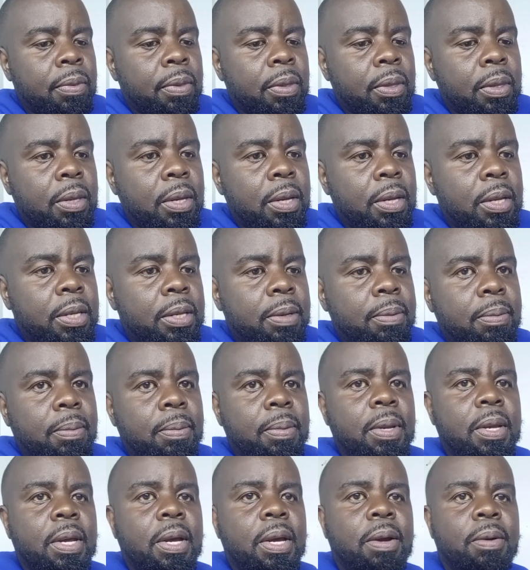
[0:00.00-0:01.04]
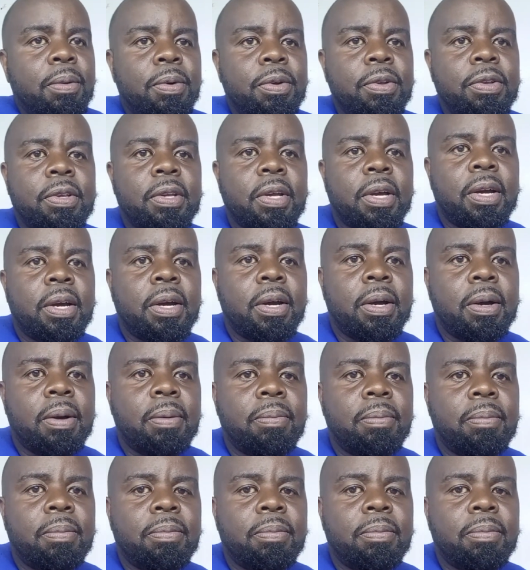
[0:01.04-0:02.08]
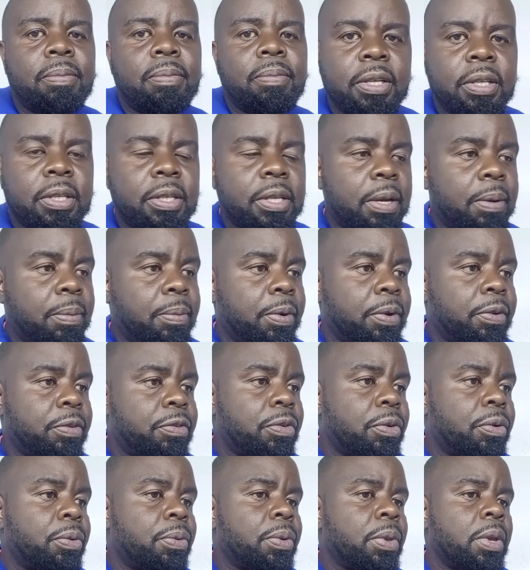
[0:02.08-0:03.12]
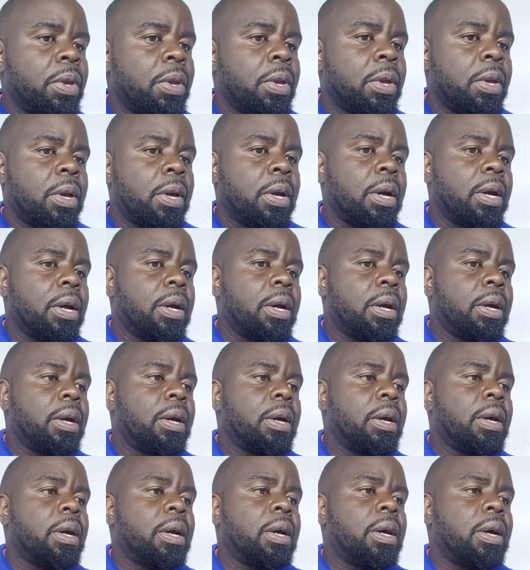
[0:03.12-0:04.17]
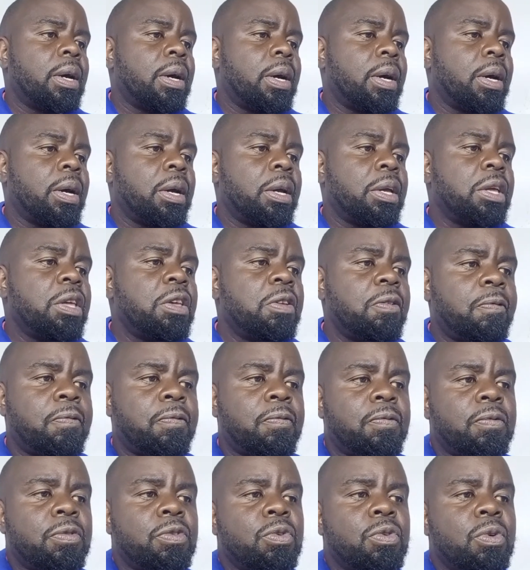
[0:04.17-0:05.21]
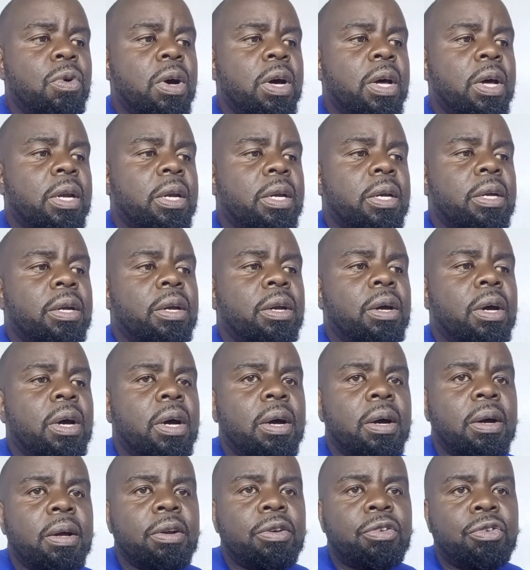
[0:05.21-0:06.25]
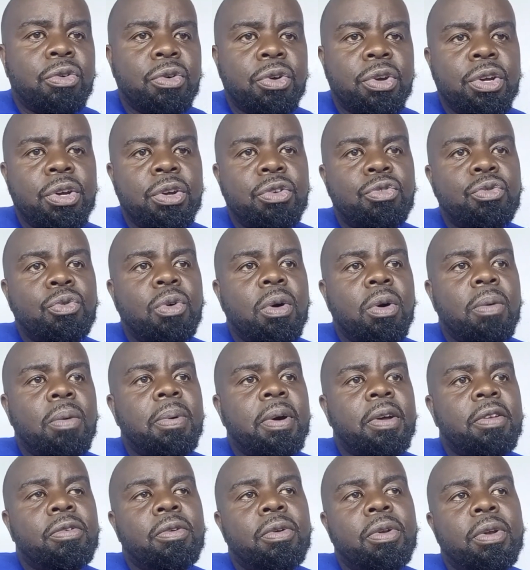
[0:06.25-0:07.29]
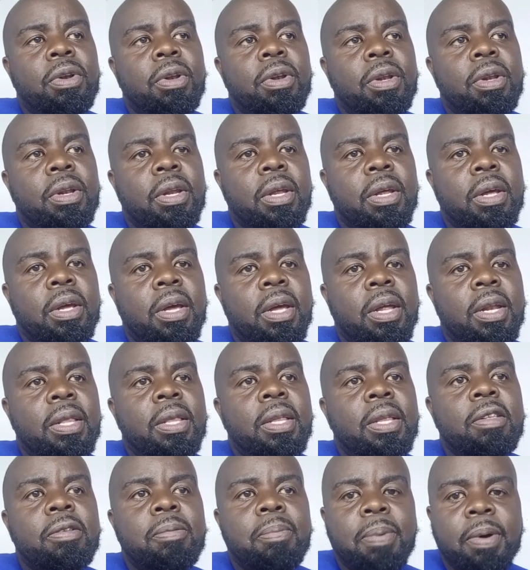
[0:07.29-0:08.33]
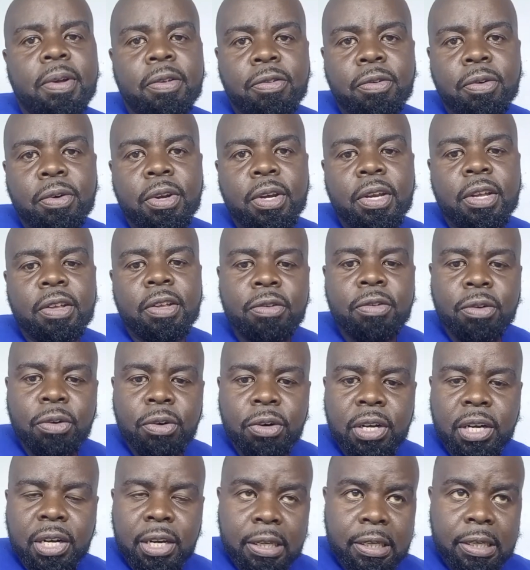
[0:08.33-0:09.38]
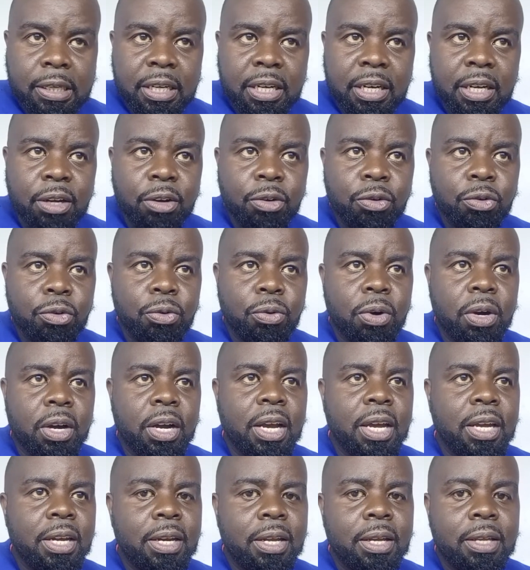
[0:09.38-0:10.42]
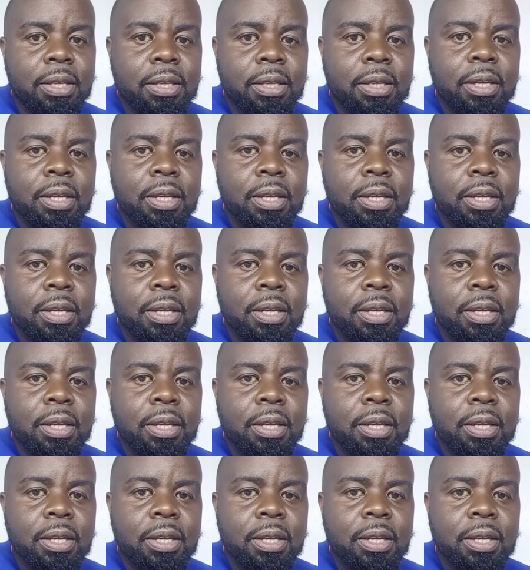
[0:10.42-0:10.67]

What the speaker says: yes, I'm texting someone. So if you are talking to a person and this person is not listening to your guidance,